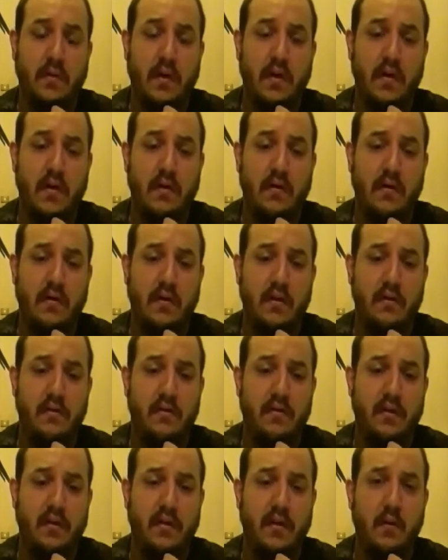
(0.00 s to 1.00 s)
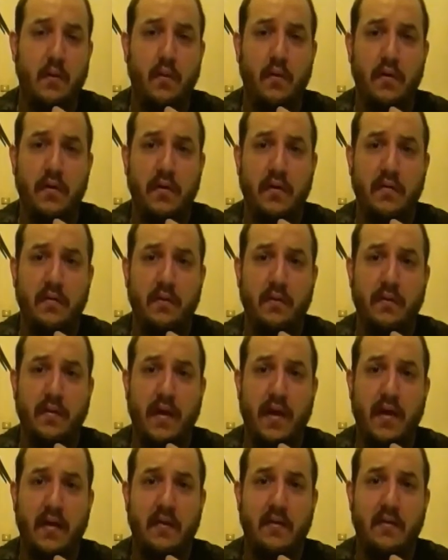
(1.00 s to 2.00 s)
another another thing they warned us was
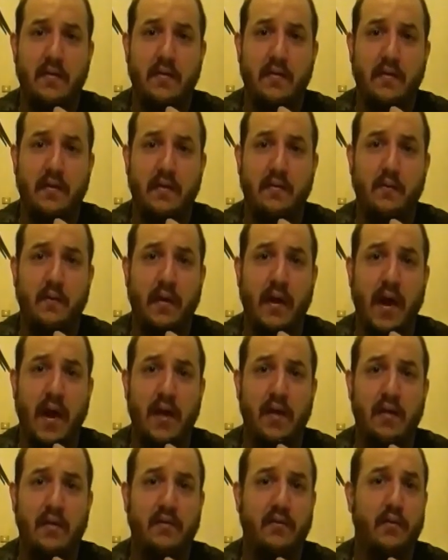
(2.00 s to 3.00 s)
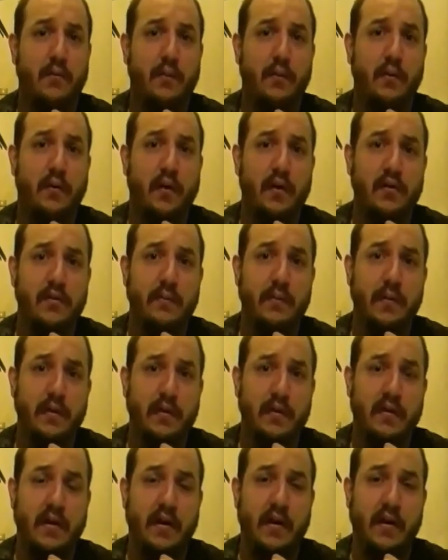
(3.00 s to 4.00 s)
that if we had a super large
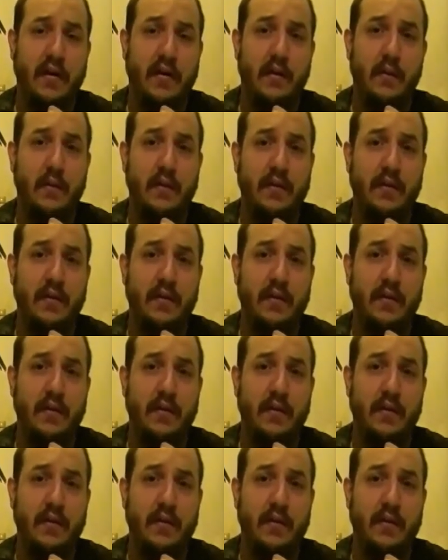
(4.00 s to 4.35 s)
military, it